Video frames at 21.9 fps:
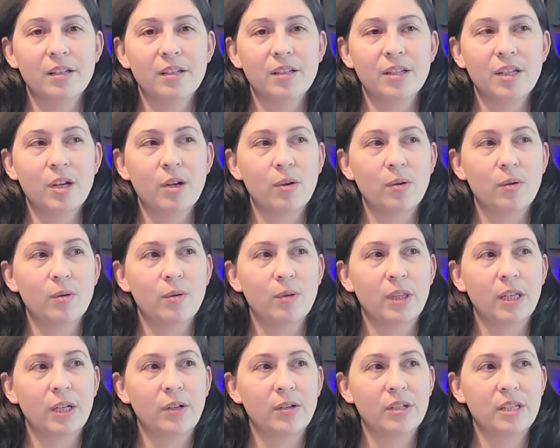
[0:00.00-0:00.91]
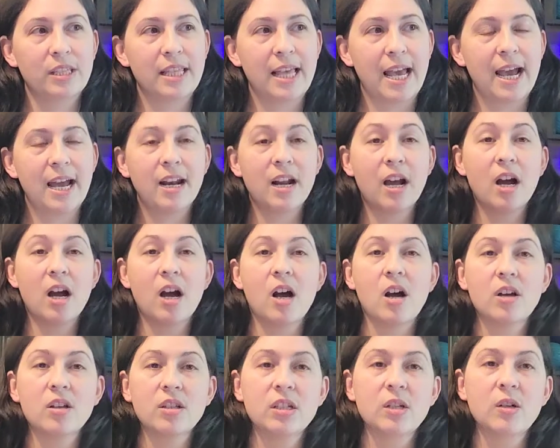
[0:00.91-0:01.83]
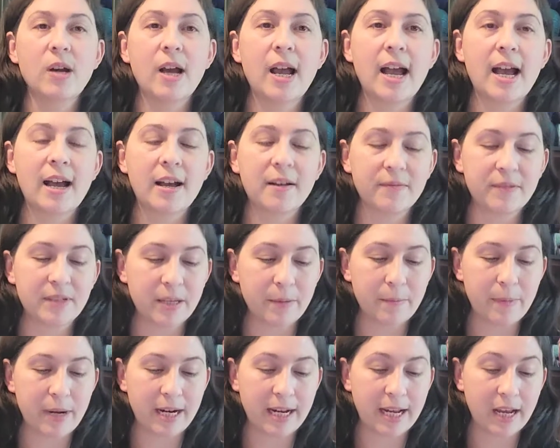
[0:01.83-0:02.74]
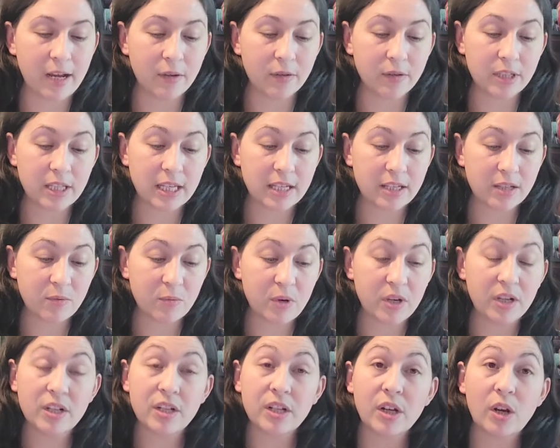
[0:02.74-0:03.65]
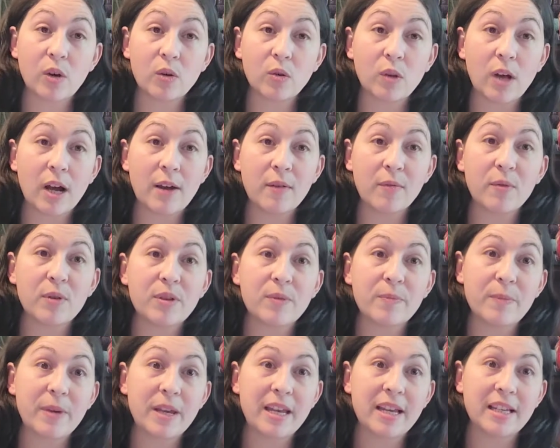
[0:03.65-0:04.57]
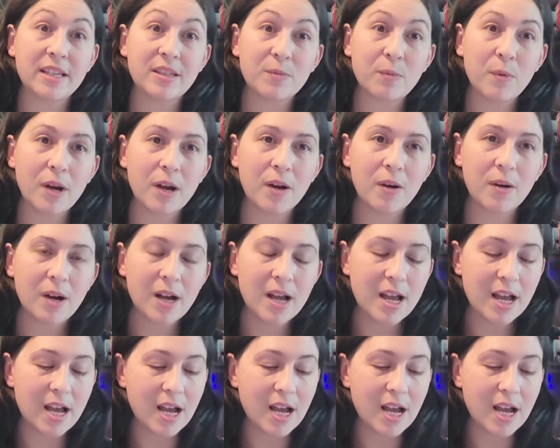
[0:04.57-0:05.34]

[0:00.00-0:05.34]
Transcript: So there's that. I also have somebody else that's wanting to go live with me as well.